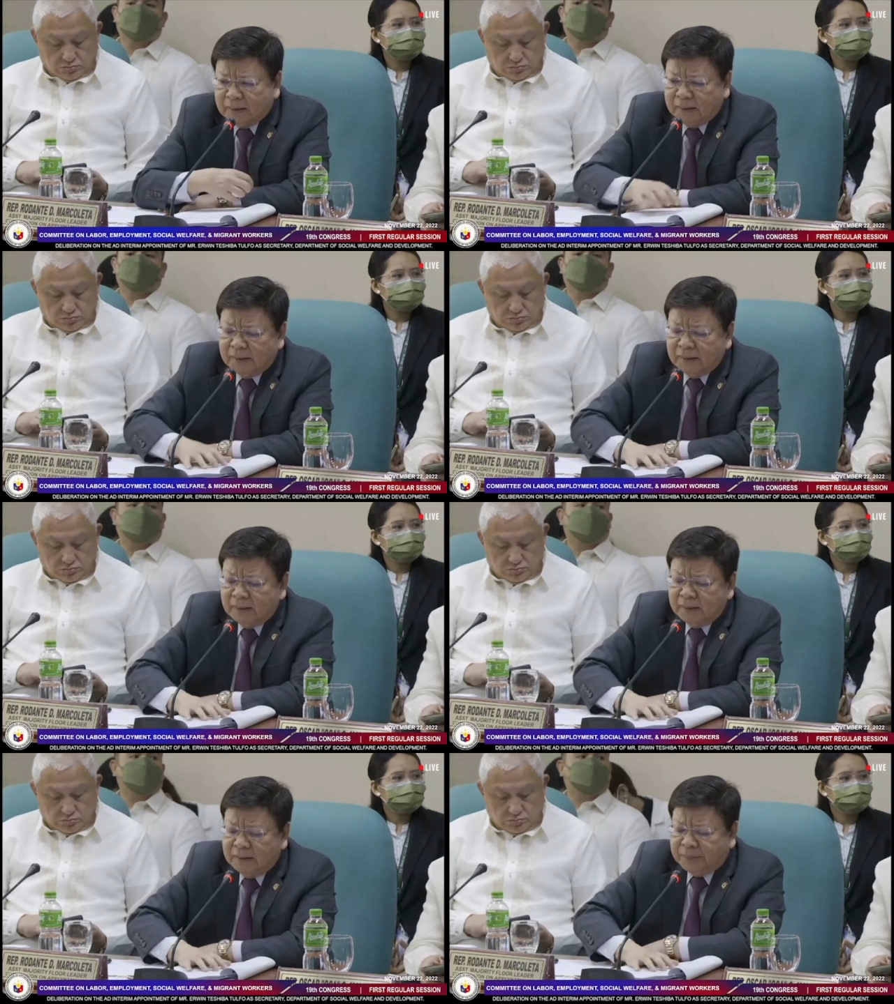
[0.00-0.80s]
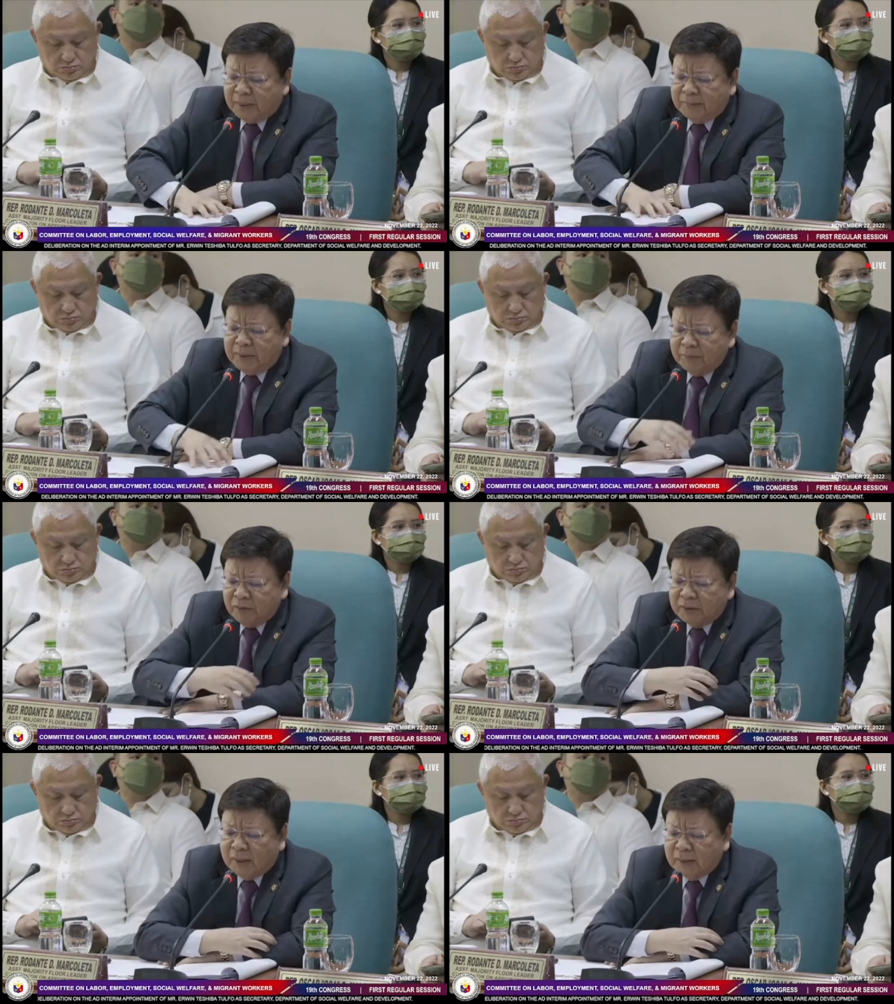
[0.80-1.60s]
Speaker 1: The problem
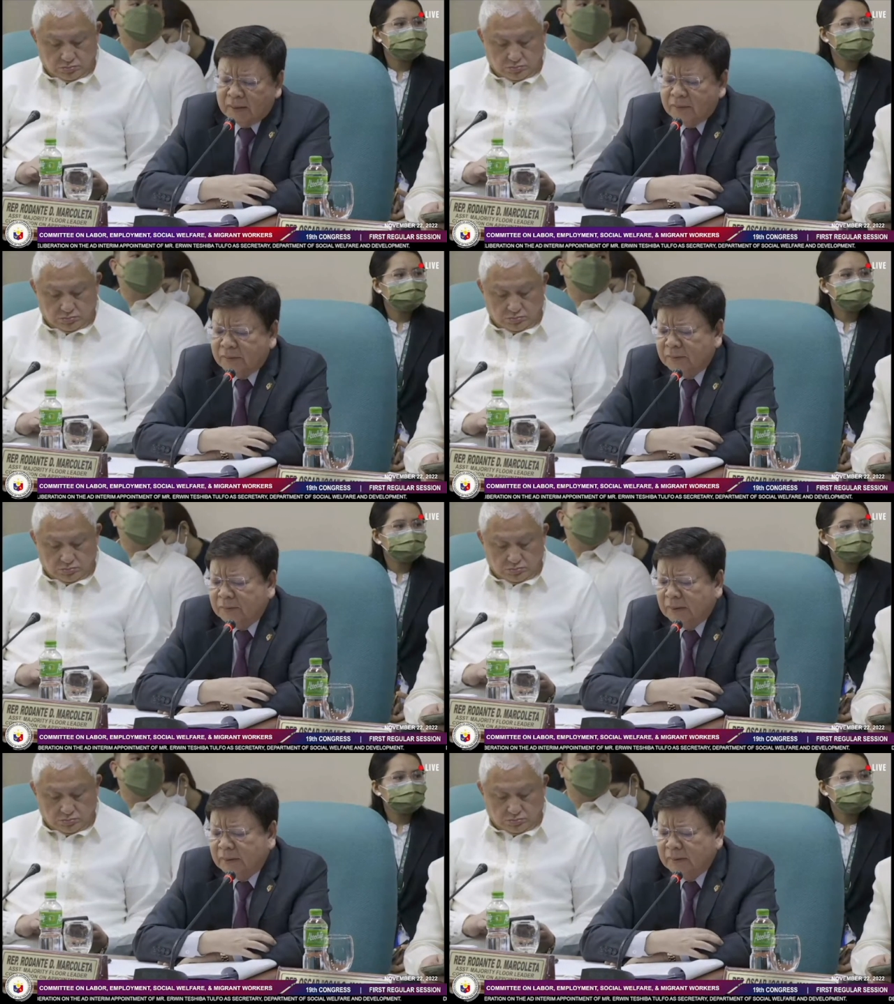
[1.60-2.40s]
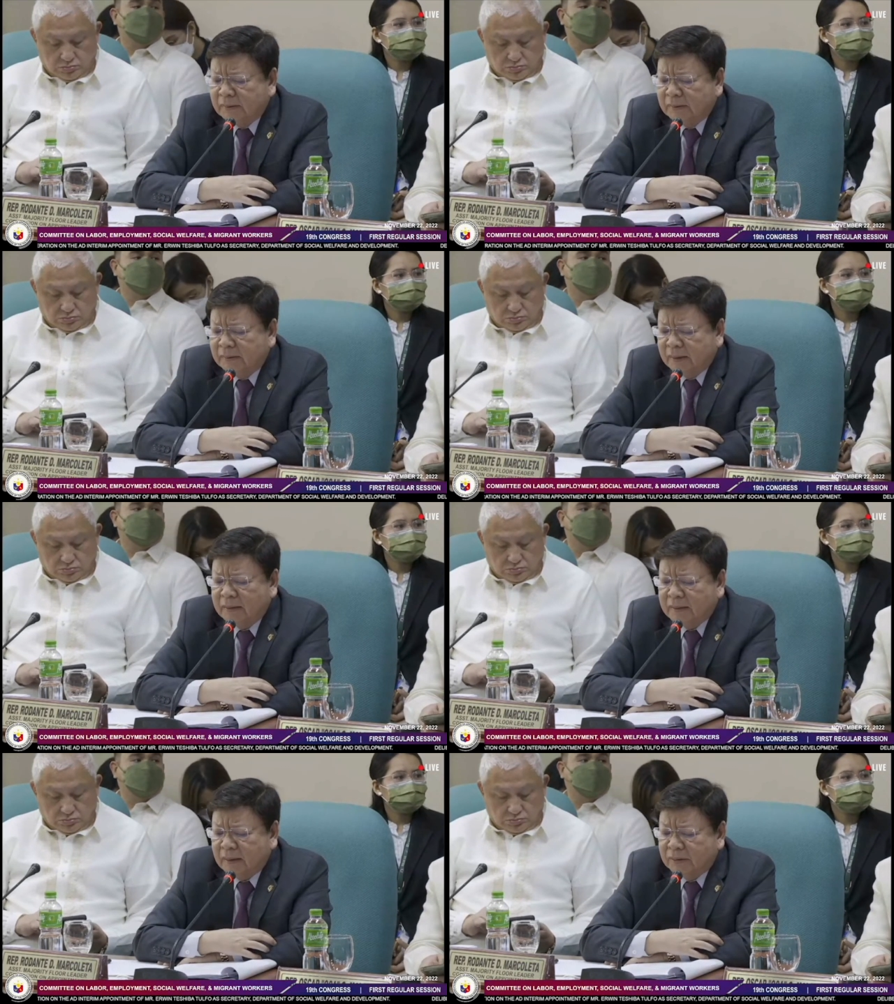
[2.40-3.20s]
we're trying to uh,
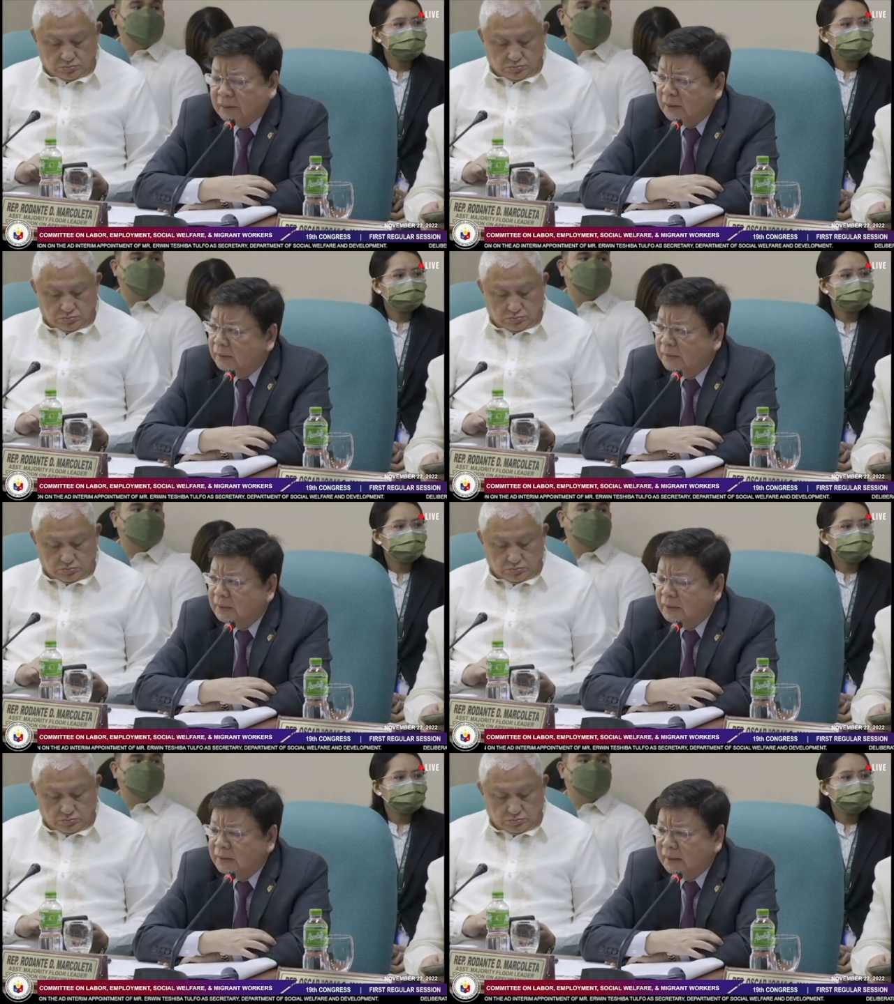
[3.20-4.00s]
press out here, Mr.